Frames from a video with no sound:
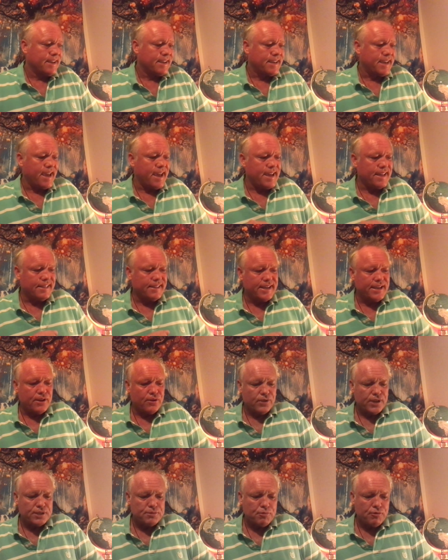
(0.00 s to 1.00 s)
Okay,
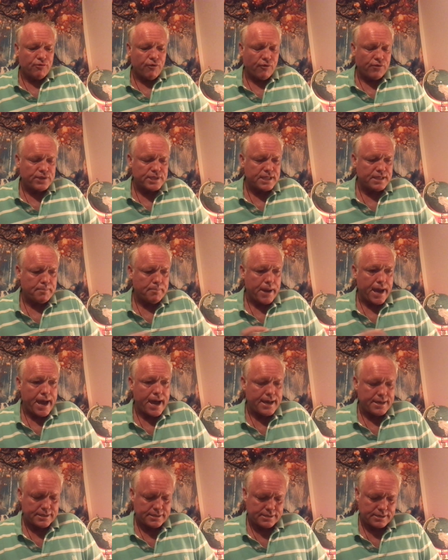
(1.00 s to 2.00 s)
Leo, let's move over to the
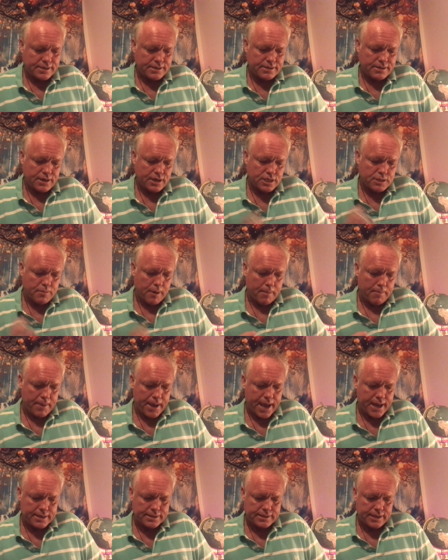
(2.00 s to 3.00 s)
past. Tell us about
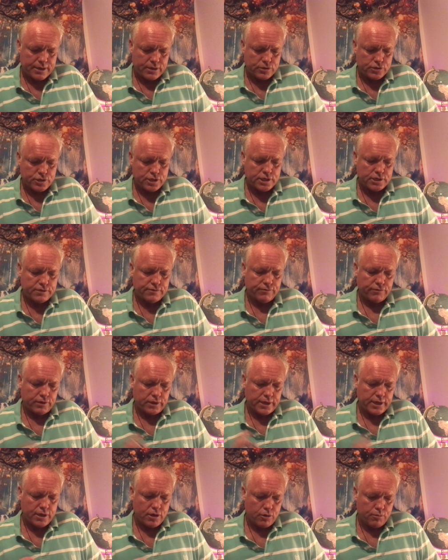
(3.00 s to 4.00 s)
past energies for
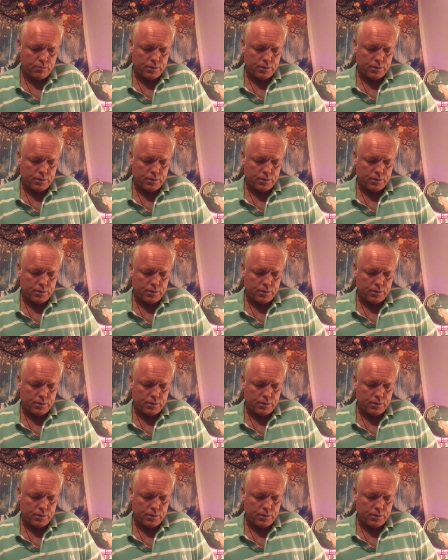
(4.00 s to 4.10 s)
Leo,